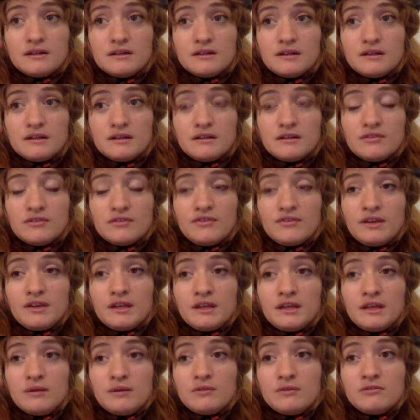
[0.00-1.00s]
I think
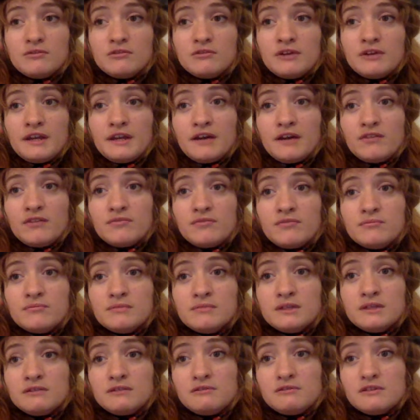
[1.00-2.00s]
they would run out of
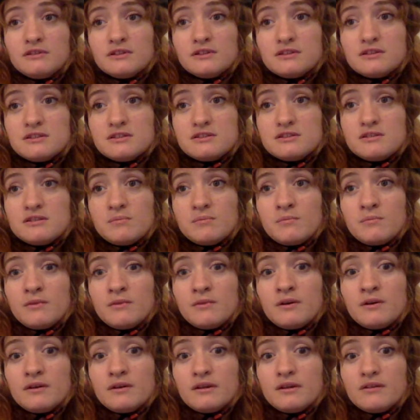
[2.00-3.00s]
milk at the
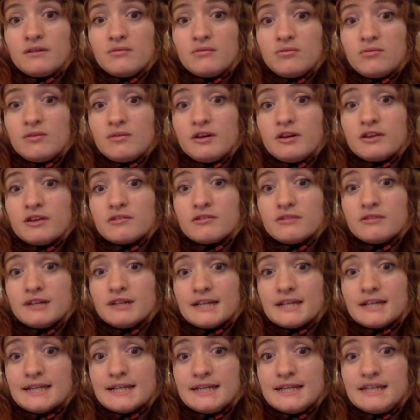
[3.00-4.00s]
supermarket quite
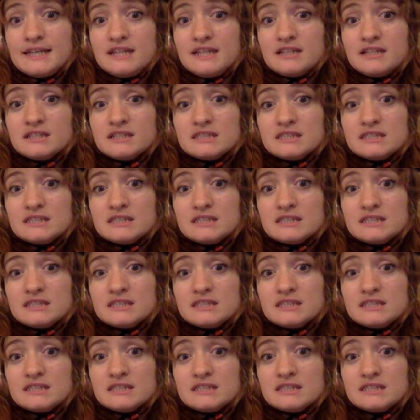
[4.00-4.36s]
quickly.